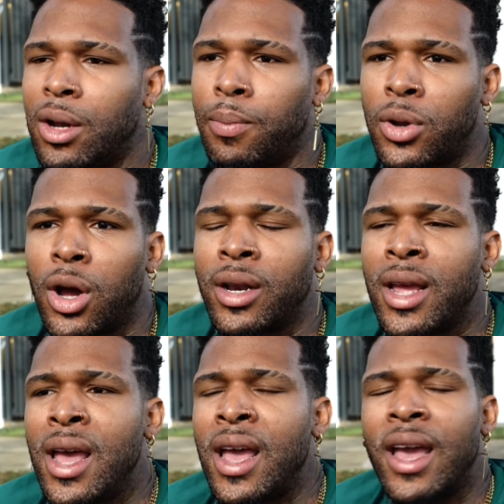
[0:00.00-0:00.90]
put on
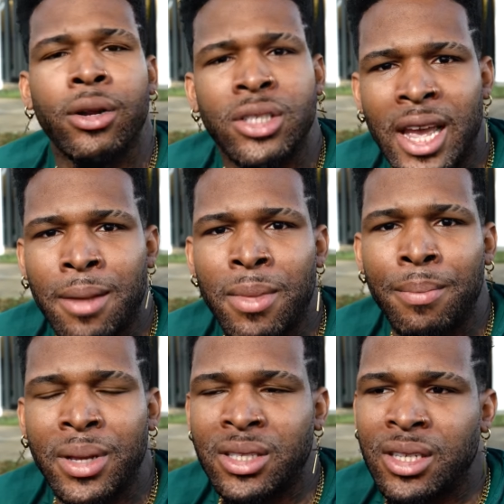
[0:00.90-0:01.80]

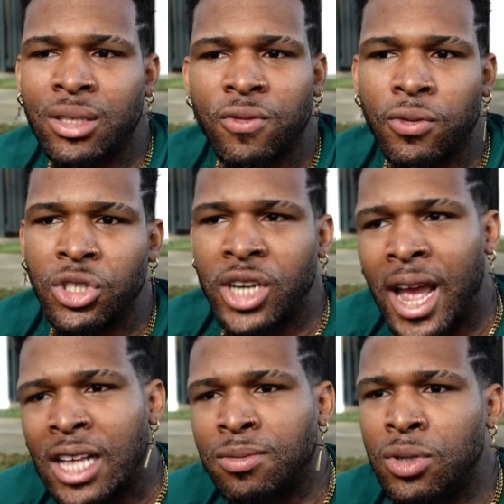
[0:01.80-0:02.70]
entertainment business for
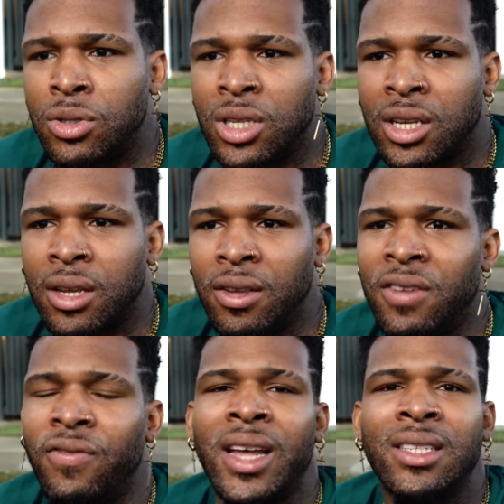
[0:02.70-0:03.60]
jazz music,
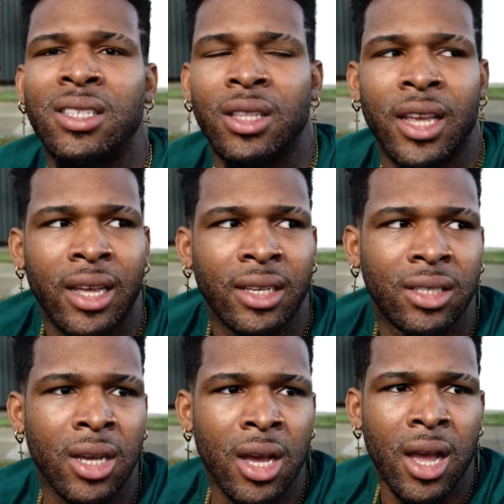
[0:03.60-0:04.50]
events and
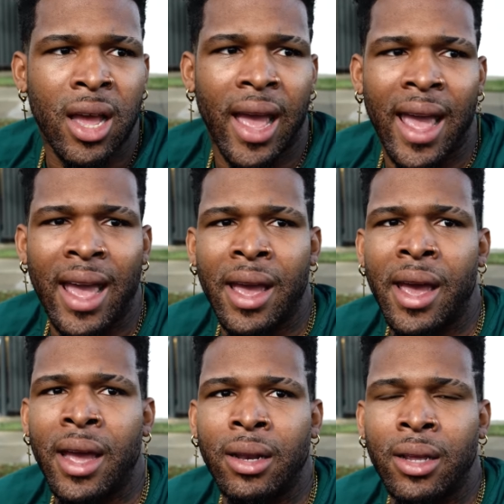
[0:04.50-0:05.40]
things.
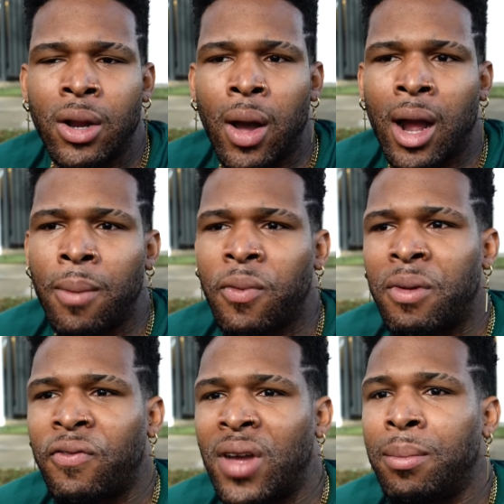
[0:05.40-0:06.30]
And, you know, I come from
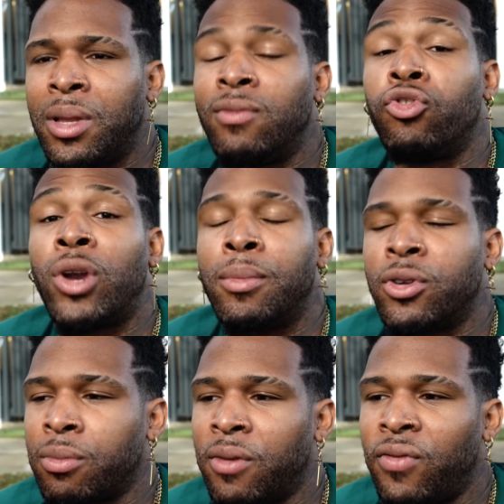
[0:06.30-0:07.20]
a family of
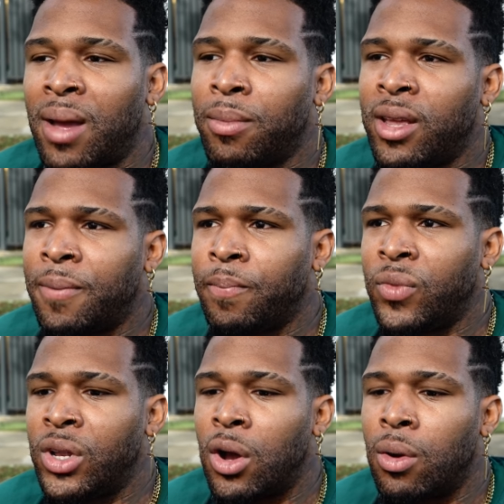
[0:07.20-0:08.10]
dreamers, from a family,
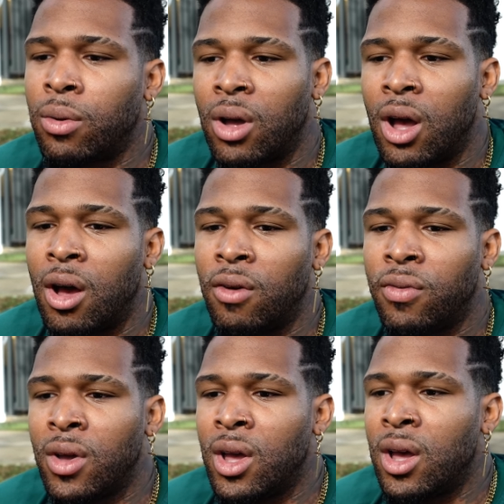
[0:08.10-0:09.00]
you know, of
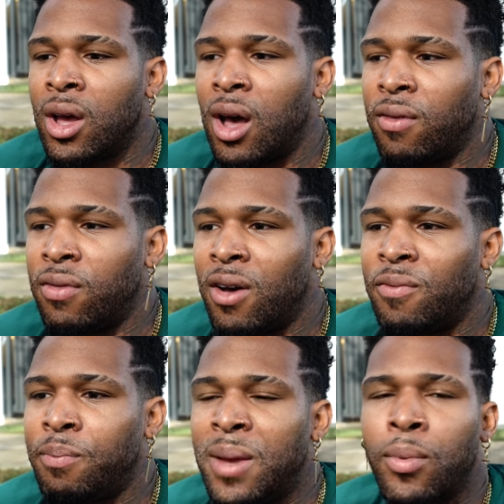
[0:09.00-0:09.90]

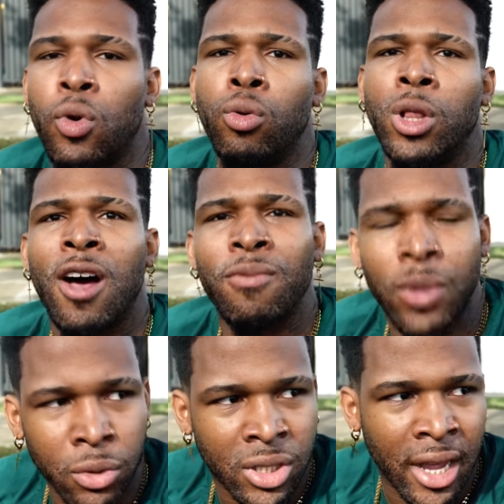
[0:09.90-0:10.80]
people who love
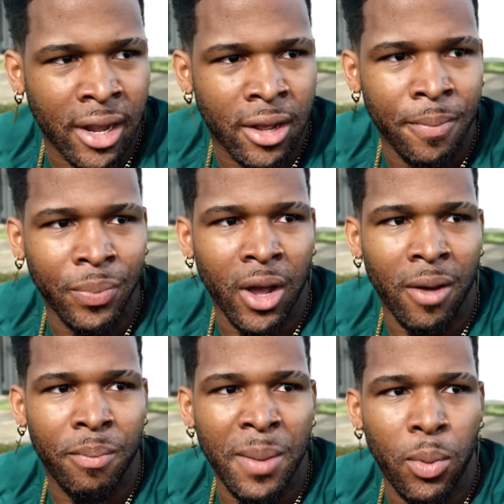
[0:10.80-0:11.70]
music,
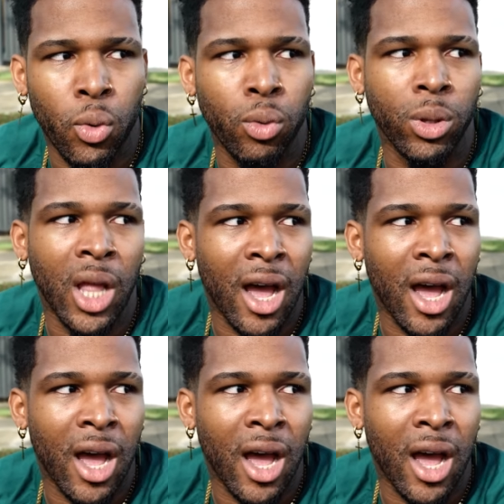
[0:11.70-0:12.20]
of people who